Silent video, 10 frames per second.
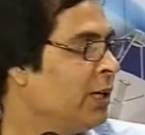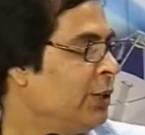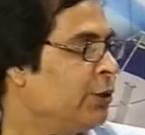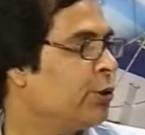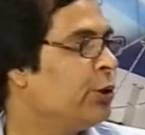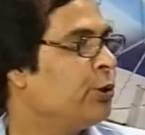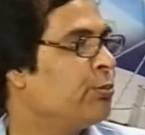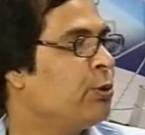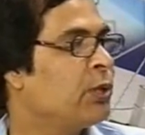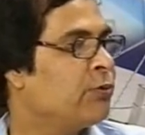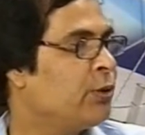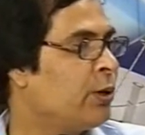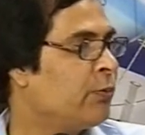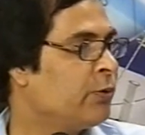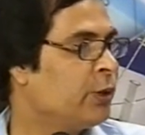you should use plural
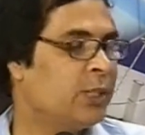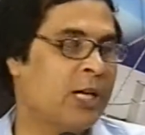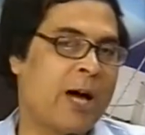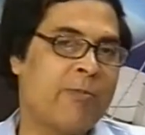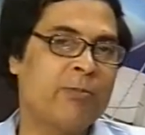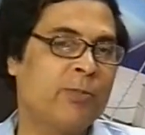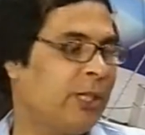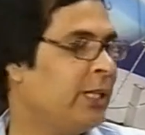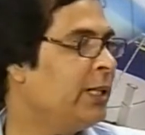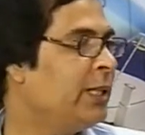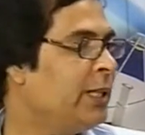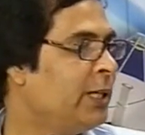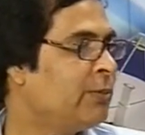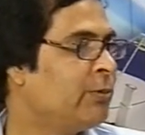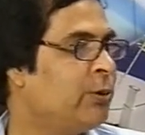form because hum in Hindi
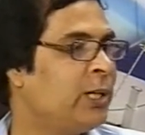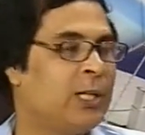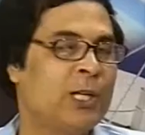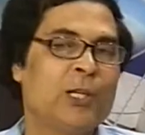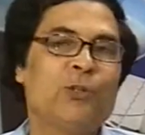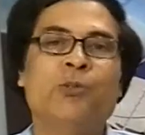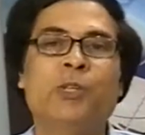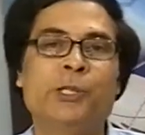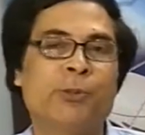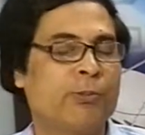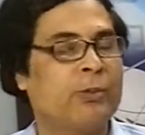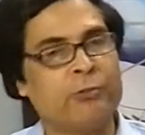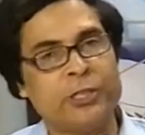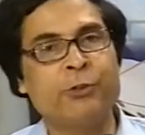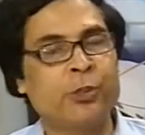is plural, so
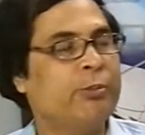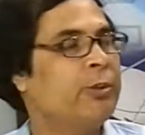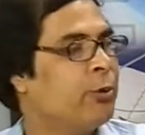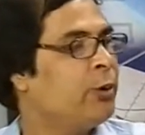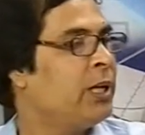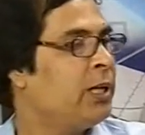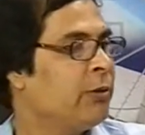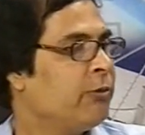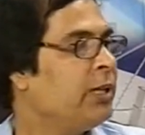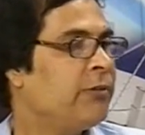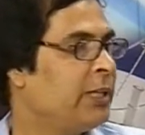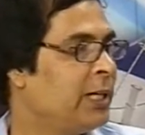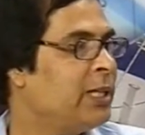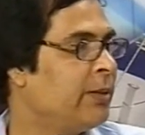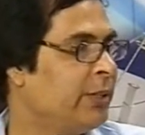verb should be plural. We never
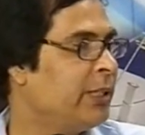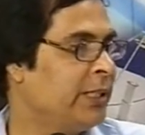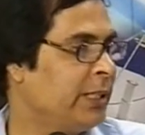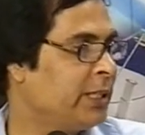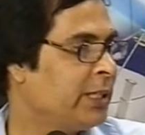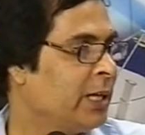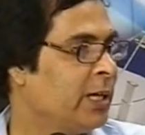tell them these things.